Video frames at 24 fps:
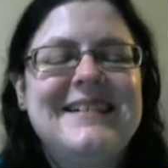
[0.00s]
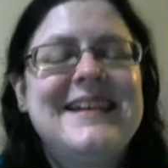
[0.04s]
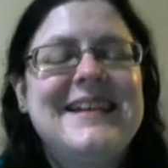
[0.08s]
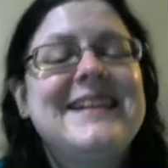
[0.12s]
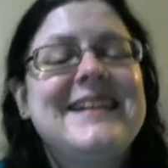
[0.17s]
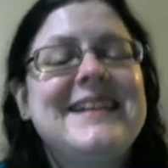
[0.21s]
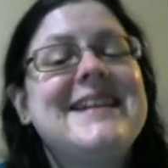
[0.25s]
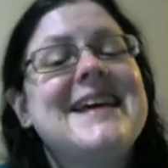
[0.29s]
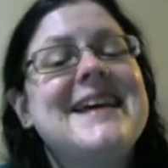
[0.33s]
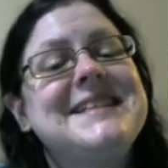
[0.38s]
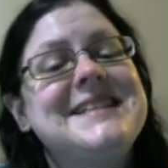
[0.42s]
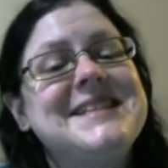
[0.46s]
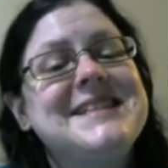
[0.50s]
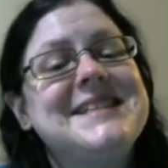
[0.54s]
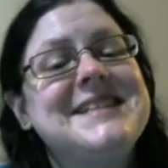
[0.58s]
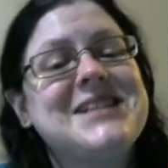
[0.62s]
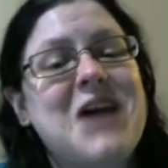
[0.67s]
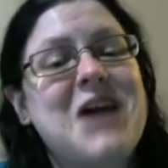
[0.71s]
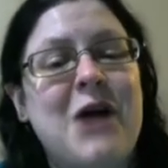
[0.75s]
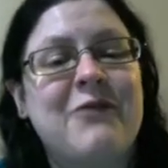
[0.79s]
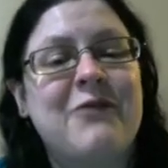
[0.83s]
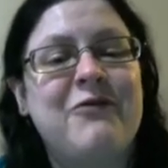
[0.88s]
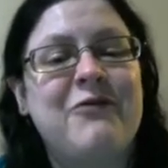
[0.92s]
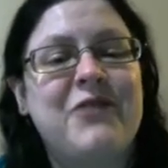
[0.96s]
Next is
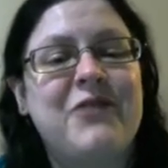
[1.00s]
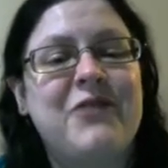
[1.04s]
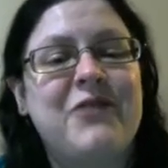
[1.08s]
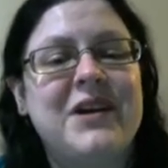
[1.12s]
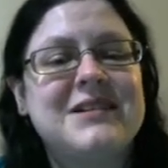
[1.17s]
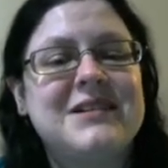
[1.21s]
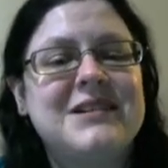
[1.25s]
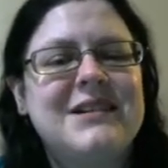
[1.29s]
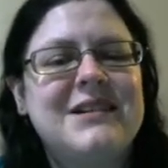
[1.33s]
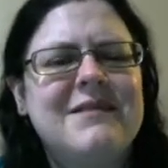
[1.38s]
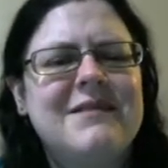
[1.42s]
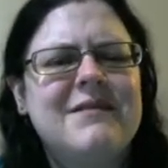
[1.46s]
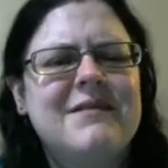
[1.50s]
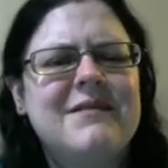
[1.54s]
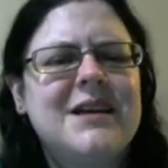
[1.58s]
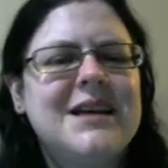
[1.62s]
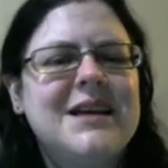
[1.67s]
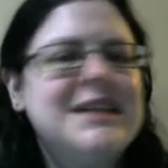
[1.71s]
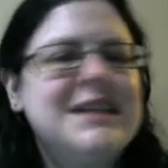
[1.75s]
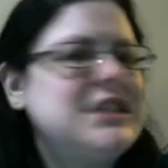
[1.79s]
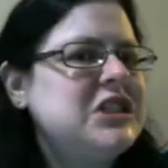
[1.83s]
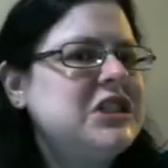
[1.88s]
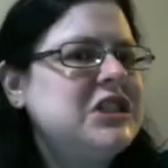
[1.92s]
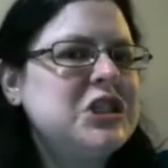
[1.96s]
conflict.
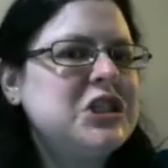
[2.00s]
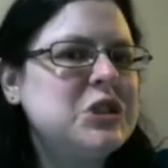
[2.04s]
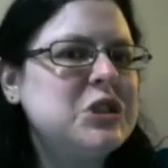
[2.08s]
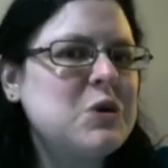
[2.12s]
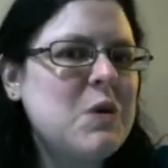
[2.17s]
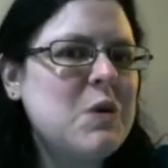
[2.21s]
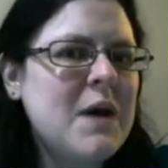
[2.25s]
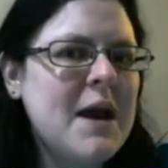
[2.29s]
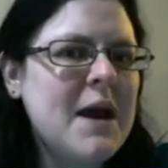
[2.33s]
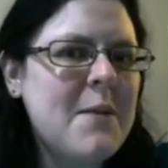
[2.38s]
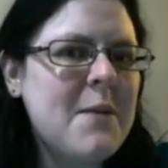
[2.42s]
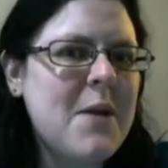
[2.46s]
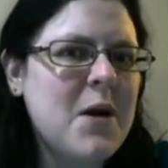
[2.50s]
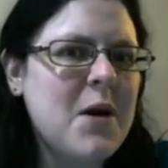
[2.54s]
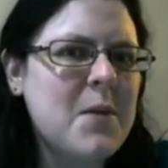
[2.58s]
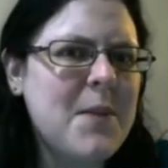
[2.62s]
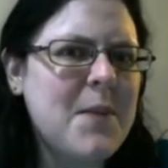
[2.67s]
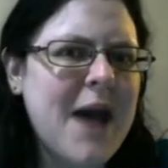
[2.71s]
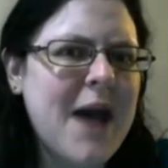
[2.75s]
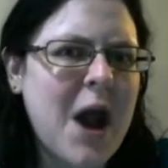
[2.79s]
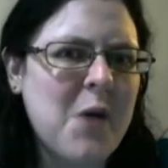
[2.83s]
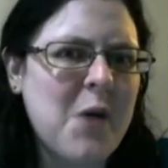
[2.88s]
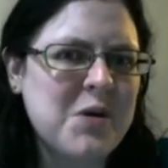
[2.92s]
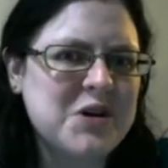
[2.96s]
Is the story about a
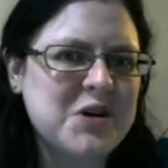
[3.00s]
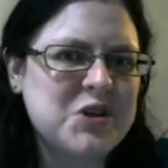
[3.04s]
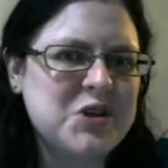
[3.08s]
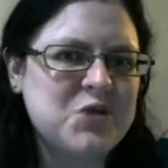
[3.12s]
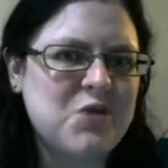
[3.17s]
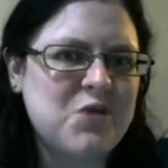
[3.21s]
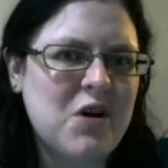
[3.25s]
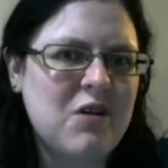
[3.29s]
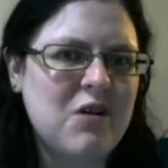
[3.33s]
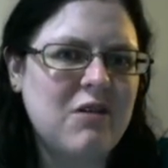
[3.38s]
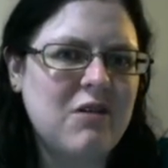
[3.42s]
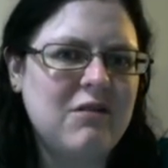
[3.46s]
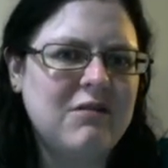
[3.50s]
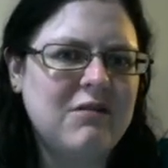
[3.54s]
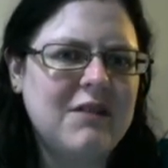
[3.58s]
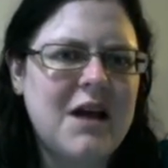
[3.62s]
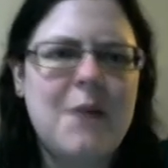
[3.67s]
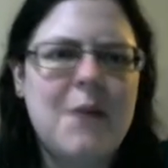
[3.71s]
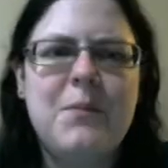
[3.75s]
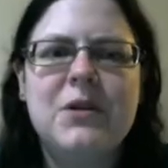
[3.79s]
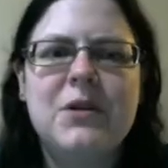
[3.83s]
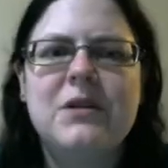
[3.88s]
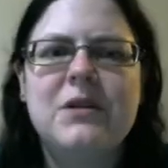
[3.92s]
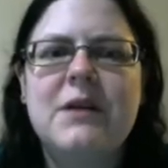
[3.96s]
power struggle,
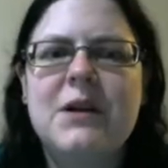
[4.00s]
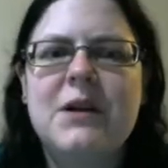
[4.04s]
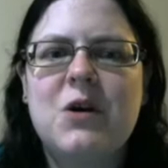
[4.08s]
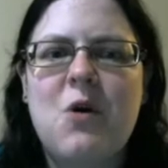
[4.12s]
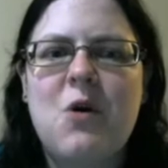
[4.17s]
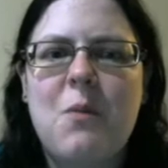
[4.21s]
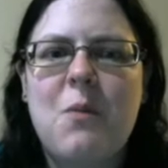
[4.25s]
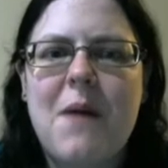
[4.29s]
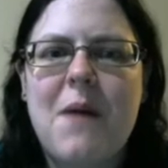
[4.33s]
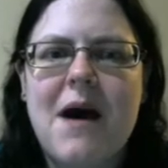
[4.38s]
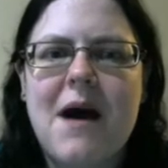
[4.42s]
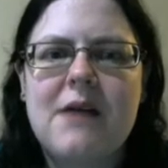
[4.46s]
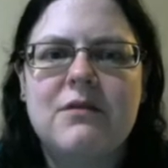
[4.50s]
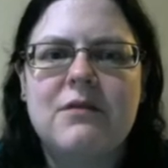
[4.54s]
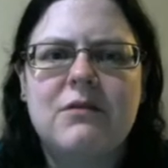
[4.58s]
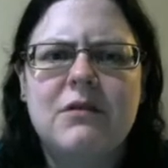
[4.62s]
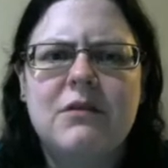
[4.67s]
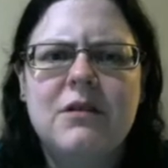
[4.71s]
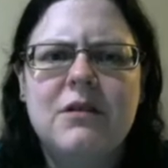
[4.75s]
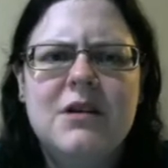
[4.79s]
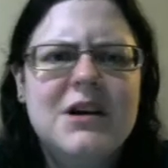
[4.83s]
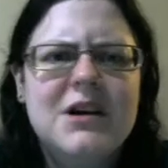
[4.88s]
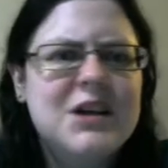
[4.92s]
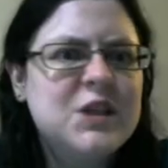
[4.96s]
a political battle,
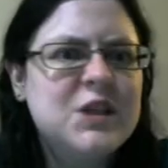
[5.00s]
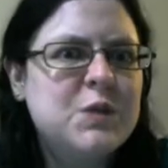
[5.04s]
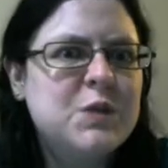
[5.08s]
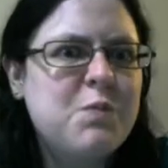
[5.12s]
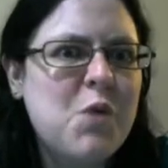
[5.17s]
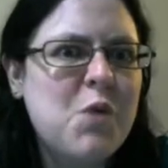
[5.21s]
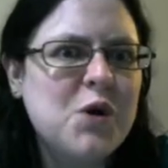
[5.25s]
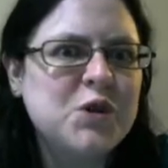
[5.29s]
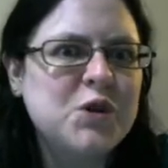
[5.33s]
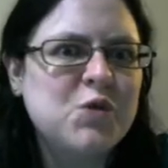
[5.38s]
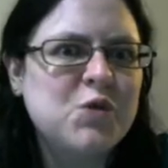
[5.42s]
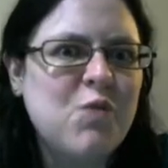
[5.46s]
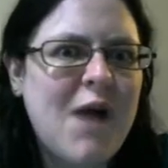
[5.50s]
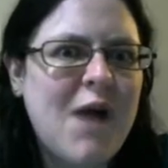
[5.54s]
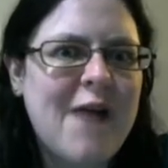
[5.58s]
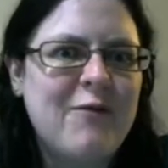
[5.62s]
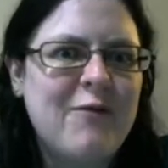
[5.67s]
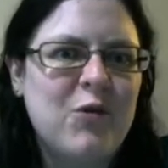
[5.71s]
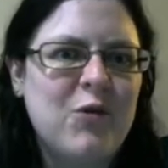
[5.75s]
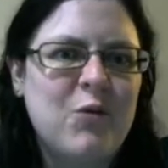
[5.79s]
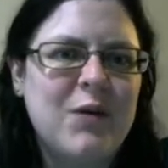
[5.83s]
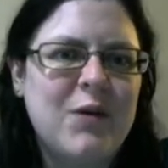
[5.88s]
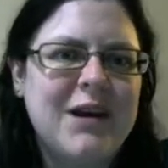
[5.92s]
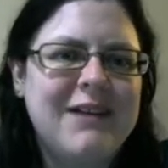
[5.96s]
sports
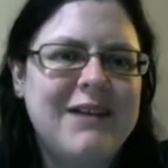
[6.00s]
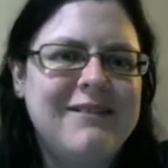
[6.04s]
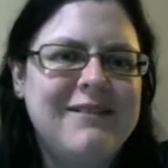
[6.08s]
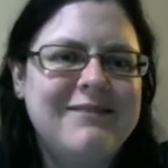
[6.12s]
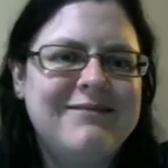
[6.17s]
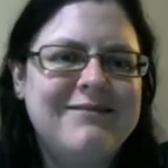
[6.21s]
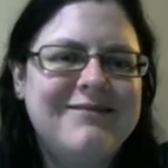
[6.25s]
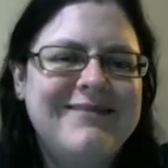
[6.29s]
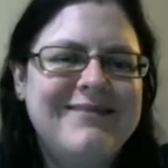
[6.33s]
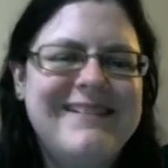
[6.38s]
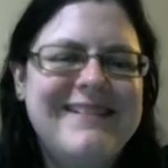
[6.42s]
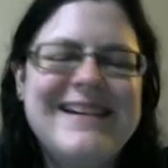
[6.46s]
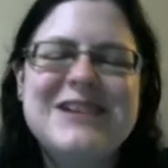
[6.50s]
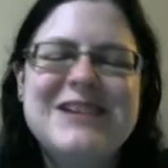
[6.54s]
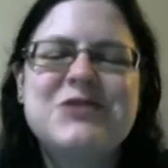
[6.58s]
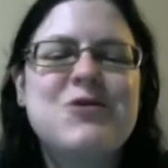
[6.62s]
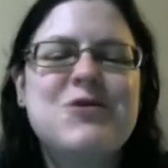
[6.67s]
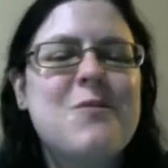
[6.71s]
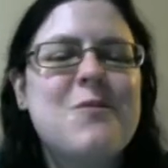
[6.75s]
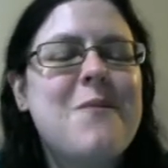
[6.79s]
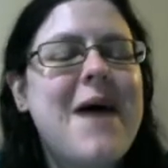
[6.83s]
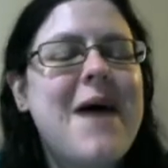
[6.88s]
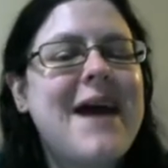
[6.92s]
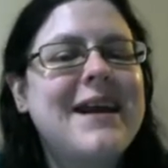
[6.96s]
rivalry.
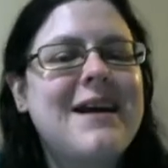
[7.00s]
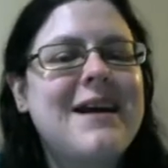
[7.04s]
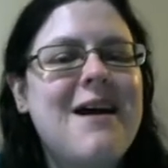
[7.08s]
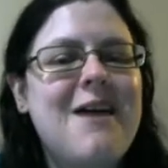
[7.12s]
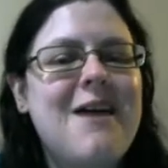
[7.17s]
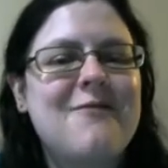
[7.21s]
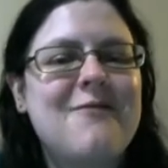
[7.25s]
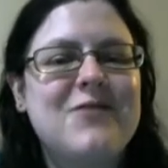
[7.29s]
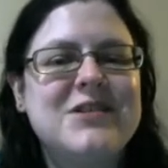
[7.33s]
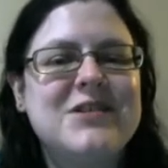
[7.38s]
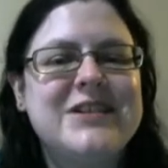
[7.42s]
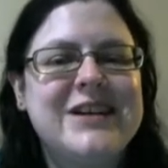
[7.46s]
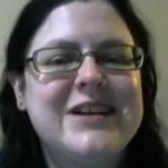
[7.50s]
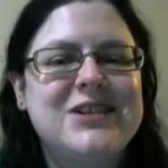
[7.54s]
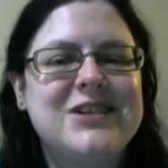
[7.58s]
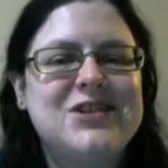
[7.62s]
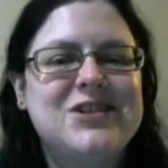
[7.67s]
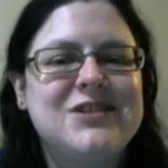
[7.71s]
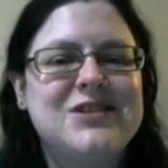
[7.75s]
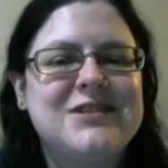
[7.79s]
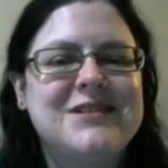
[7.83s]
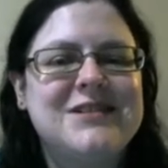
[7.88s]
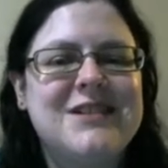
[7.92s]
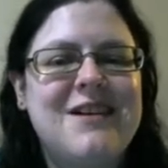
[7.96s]
Dramatic
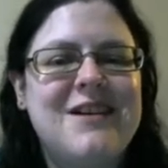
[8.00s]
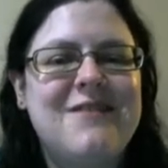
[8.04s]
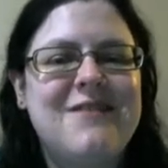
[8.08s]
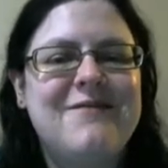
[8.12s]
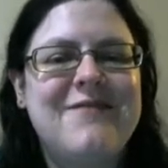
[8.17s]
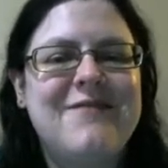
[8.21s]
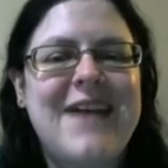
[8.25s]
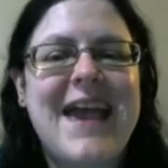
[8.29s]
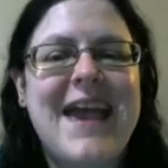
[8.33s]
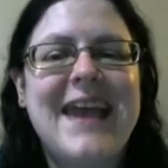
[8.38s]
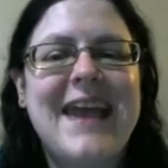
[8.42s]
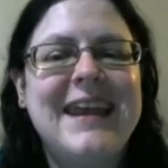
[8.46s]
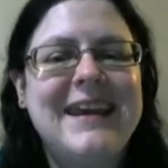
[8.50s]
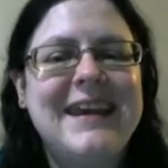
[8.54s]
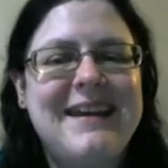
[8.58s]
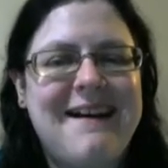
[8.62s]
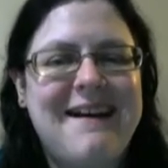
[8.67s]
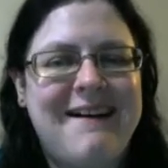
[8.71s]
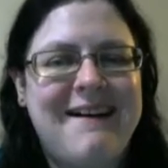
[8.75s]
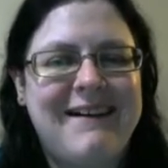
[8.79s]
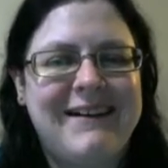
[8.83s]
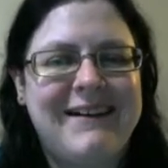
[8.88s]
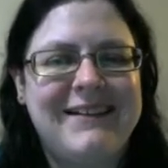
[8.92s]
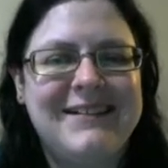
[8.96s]
confrontations of any
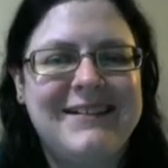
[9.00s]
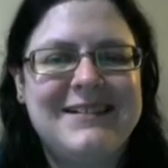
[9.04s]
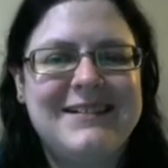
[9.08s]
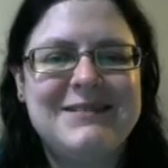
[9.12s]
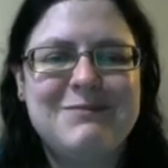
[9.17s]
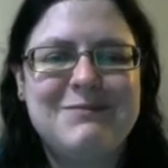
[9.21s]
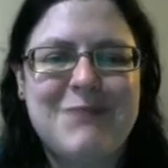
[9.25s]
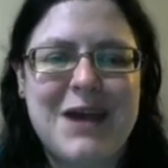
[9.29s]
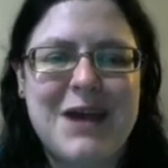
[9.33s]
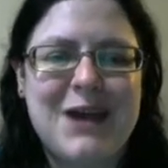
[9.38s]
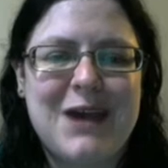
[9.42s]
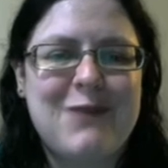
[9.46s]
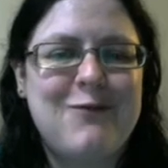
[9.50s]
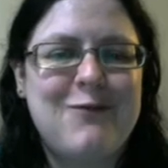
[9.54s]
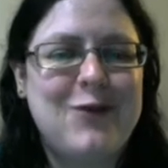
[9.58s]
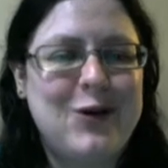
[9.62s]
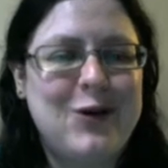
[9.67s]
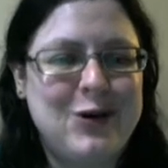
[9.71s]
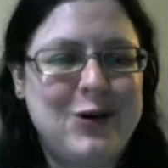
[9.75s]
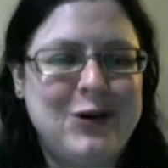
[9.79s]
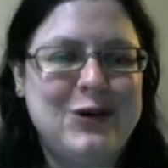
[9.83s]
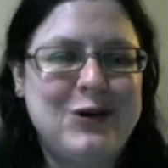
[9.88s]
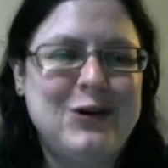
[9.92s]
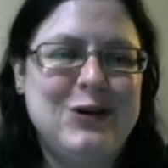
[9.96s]
kind make for
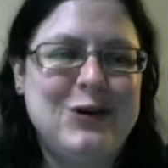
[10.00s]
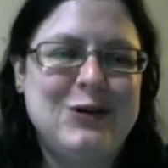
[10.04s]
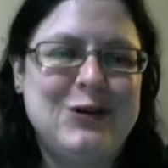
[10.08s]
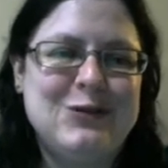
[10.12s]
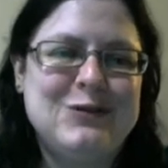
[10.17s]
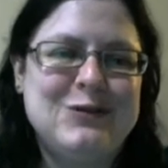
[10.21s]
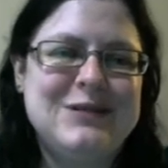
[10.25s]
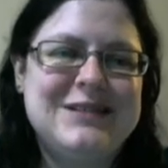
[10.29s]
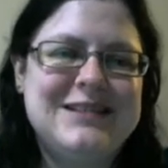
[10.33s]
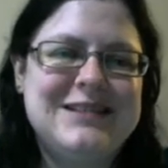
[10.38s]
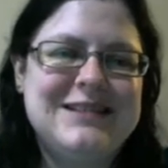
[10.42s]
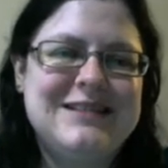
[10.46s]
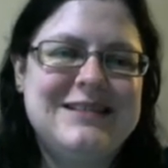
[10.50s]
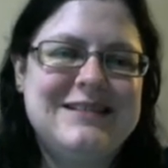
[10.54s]
good news.